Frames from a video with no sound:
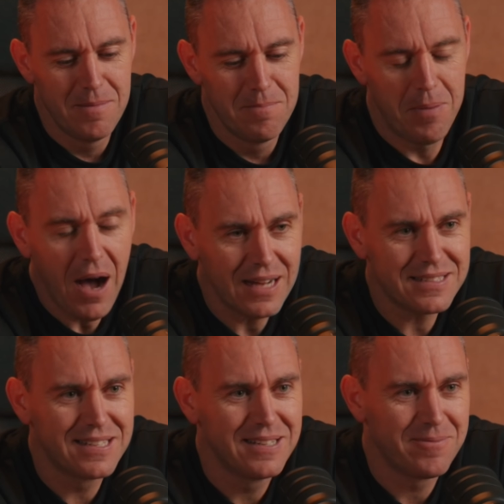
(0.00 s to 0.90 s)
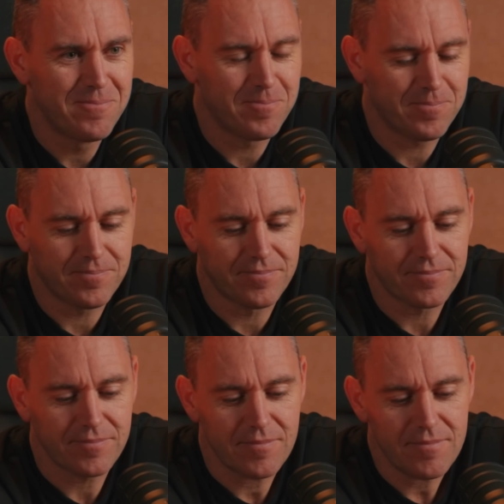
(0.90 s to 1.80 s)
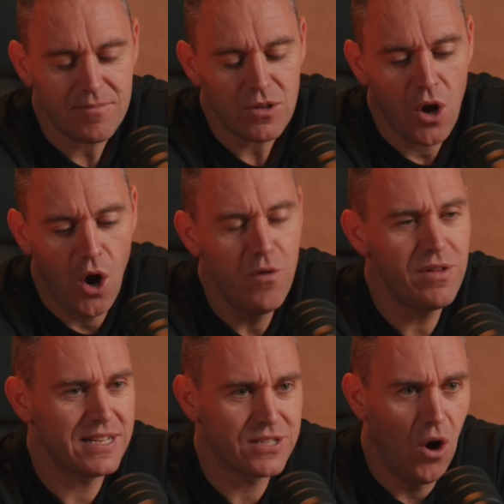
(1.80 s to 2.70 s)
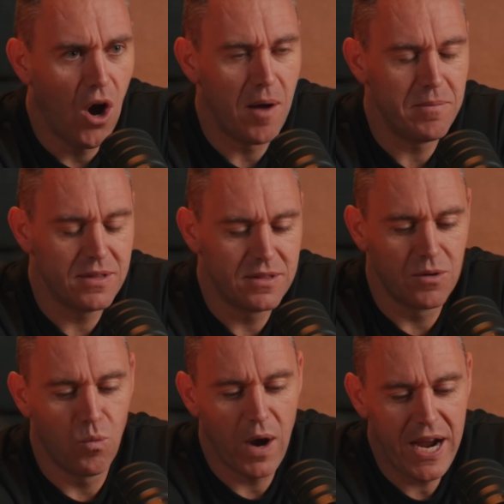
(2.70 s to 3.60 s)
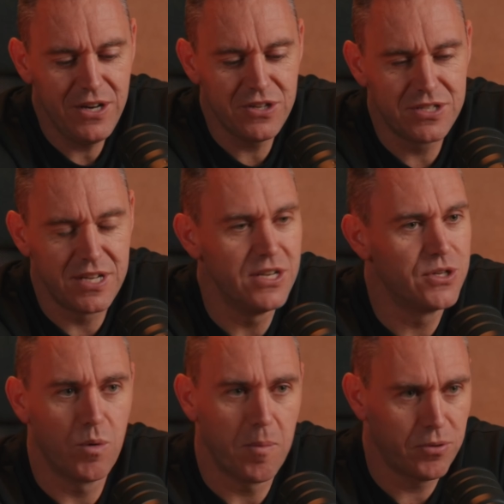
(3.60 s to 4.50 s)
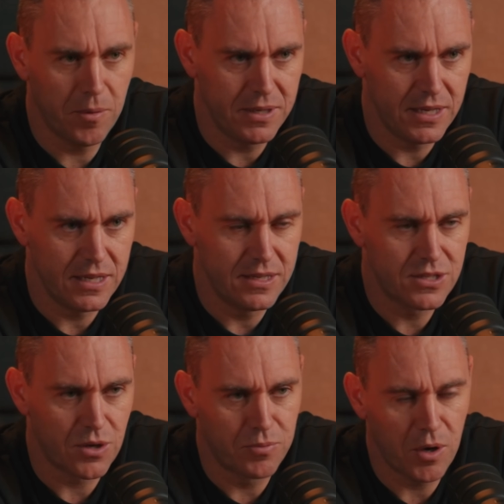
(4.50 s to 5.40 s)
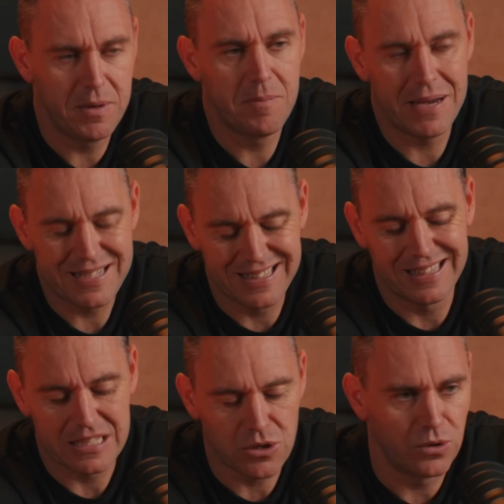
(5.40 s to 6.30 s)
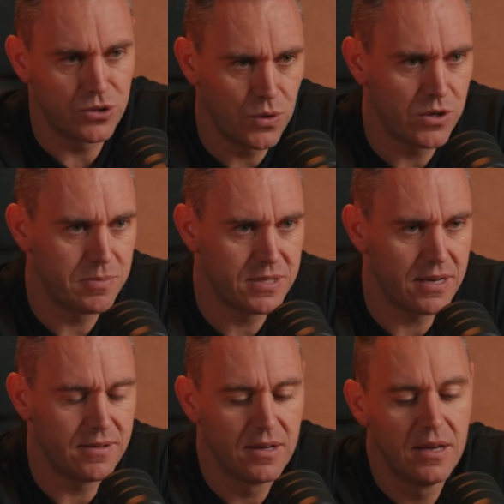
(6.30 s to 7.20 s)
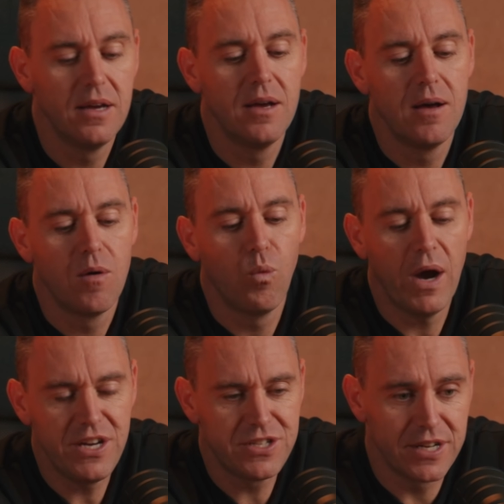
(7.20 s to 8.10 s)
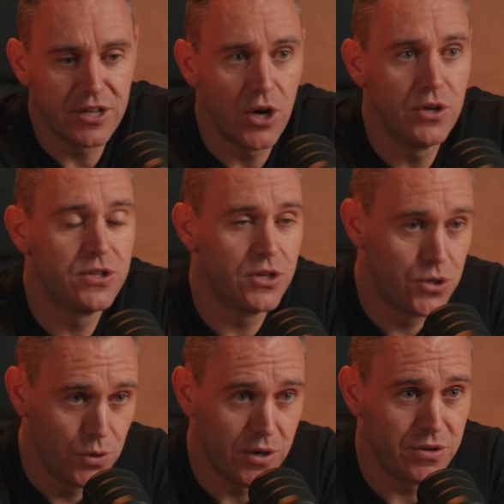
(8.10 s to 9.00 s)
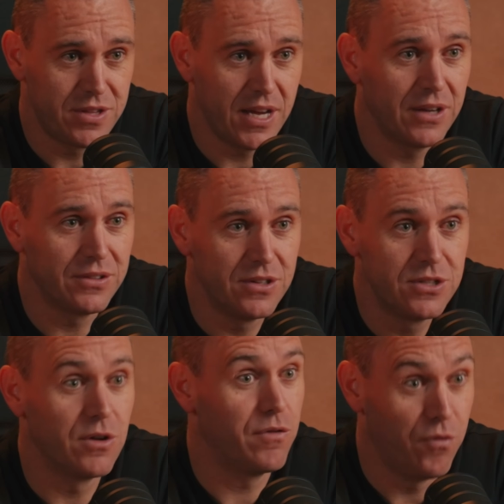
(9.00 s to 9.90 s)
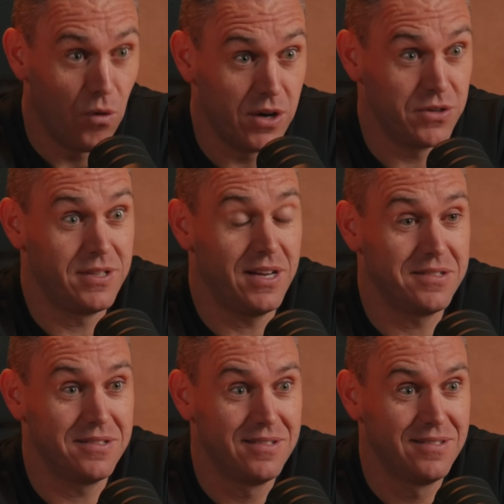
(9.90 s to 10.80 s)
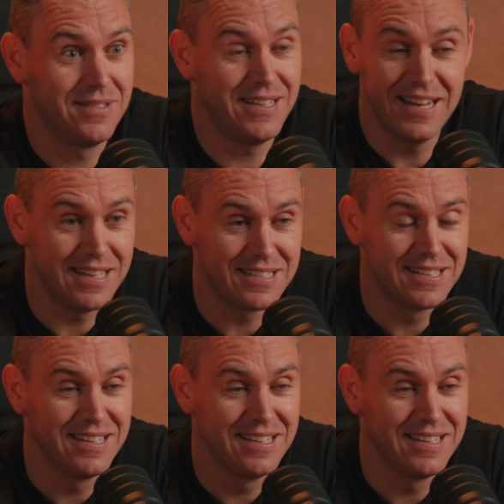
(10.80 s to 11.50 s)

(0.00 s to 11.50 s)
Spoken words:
But over that time, the wages didn't do what property did. So property, basically, let's call it 200%. Wages didn't go to 200,000 to 400,000. They didn't.